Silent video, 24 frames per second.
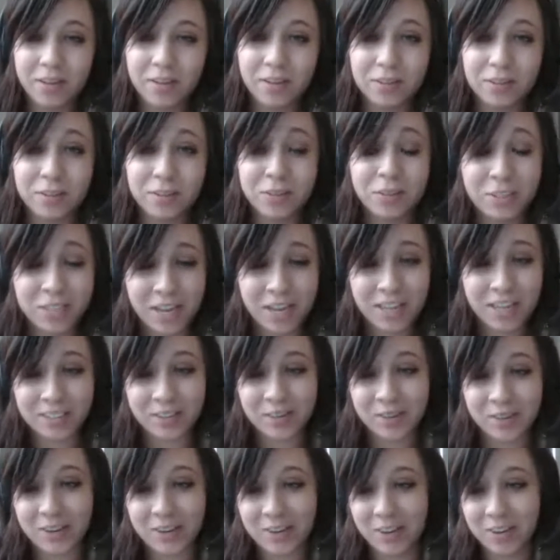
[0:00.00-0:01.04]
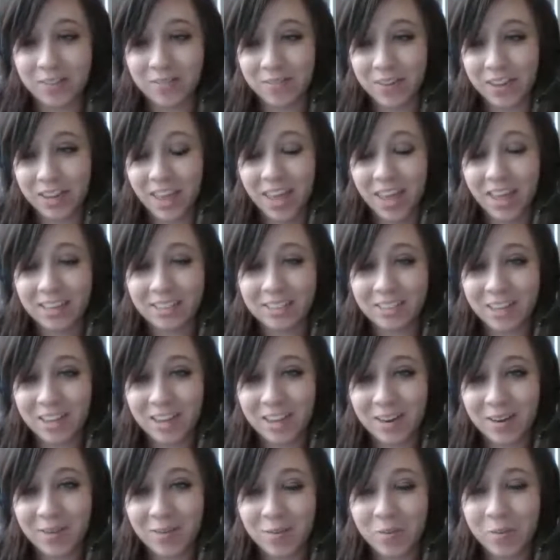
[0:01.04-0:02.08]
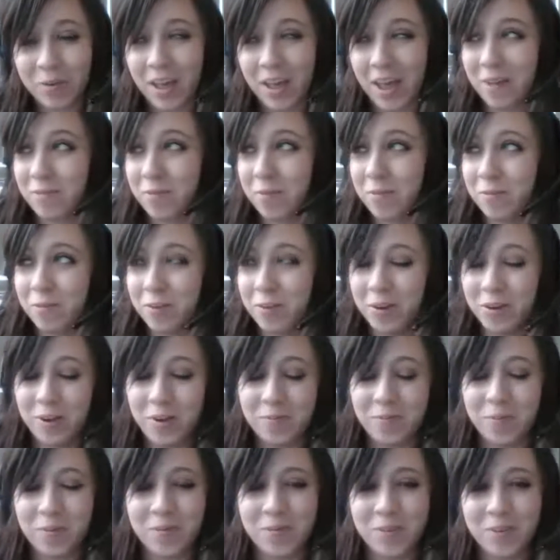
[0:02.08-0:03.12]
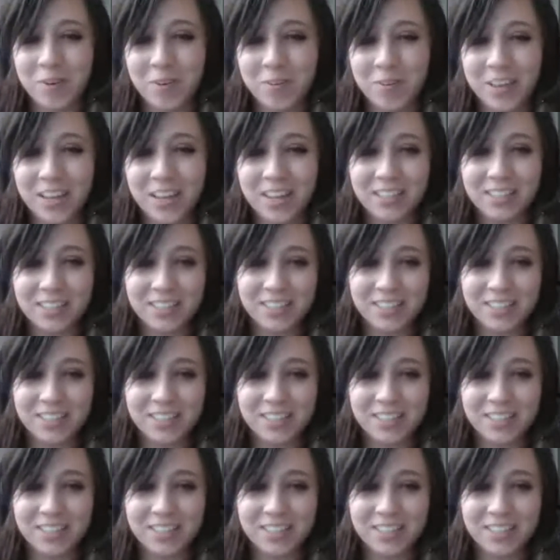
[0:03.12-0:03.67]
Sujay's going on vacation. We have him for a couple more weeks,